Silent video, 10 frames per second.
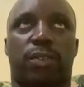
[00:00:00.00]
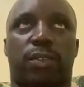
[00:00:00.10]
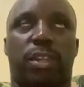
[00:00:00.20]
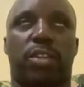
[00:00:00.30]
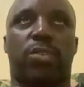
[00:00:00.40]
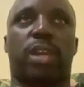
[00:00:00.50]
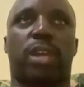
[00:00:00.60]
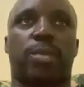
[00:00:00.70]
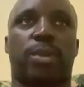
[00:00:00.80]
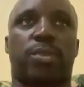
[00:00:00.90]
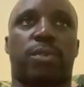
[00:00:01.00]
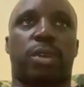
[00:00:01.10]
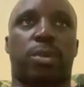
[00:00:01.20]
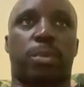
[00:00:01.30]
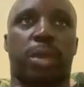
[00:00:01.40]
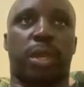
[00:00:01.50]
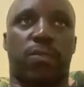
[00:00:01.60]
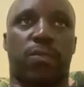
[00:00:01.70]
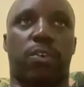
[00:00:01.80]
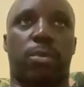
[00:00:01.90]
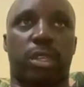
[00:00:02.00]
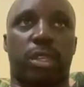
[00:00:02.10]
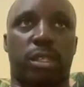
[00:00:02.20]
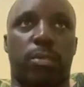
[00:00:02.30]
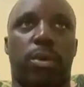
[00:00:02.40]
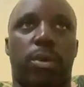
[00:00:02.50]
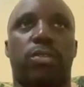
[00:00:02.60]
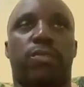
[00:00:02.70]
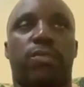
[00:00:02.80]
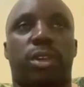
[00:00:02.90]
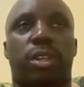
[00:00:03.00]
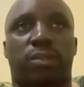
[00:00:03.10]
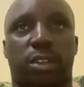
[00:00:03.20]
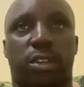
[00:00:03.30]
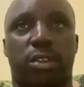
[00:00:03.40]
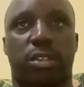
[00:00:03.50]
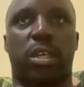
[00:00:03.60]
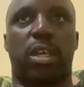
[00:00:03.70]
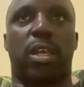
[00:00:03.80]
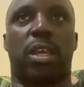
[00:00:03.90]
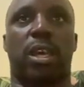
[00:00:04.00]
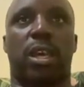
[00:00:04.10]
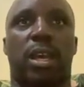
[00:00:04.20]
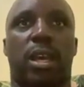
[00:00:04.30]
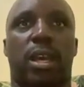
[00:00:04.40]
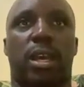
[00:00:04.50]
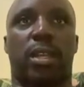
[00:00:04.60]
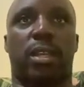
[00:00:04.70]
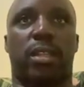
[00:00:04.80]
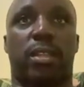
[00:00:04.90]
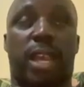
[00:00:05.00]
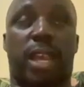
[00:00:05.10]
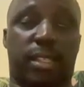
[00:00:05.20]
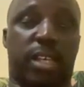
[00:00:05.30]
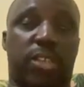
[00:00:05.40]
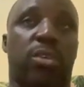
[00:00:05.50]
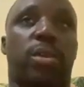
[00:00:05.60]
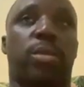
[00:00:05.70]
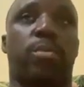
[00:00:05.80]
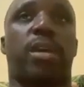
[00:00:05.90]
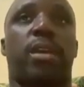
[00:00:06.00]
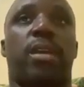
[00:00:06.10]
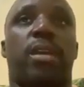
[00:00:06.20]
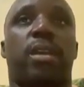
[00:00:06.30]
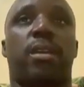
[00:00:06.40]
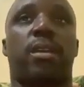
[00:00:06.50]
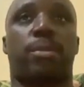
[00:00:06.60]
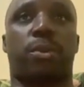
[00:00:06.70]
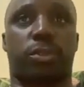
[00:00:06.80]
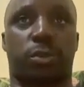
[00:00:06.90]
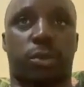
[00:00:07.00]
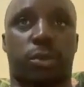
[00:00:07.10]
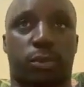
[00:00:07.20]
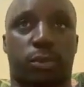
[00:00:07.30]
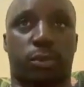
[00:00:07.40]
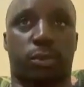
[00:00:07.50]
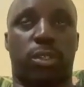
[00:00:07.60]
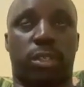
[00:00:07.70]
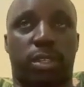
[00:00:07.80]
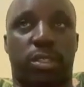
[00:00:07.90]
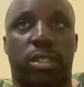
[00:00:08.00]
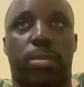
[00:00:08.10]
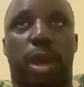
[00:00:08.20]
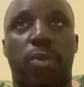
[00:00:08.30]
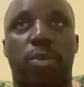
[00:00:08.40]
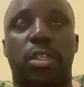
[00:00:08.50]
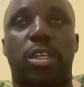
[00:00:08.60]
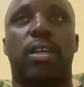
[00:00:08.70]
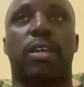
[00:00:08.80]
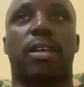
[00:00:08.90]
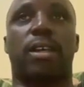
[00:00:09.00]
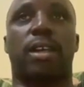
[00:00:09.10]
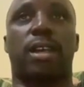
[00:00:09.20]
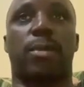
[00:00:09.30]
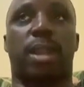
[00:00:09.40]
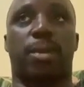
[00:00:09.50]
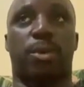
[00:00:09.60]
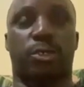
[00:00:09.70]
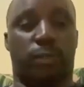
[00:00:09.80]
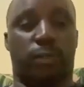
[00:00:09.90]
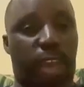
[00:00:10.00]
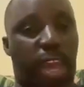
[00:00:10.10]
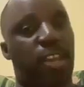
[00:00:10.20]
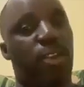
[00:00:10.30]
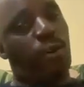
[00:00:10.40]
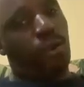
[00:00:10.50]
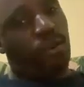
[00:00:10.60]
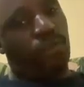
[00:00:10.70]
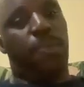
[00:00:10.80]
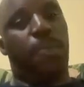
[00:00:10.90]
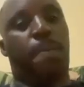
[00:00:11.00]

fit into the aspects of well-being of community, but also for individuals. And that is actually what my postdoctoral research is about. But I'm also a fan of